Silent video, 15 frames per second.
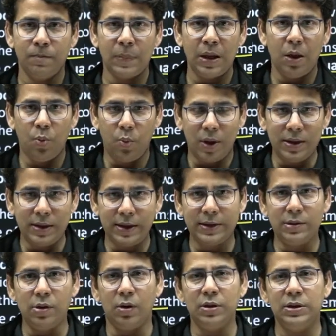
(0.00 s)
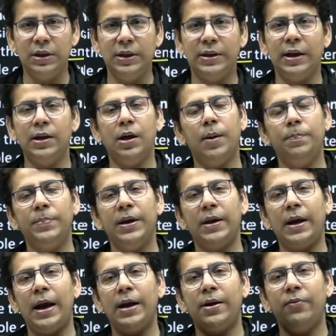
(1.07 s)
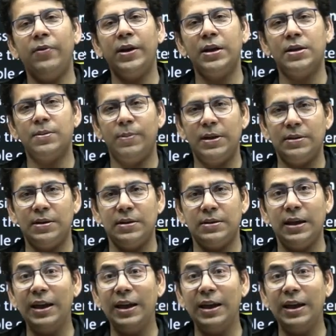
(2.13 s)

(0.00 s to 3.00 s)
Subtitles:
One technology can appear at various places.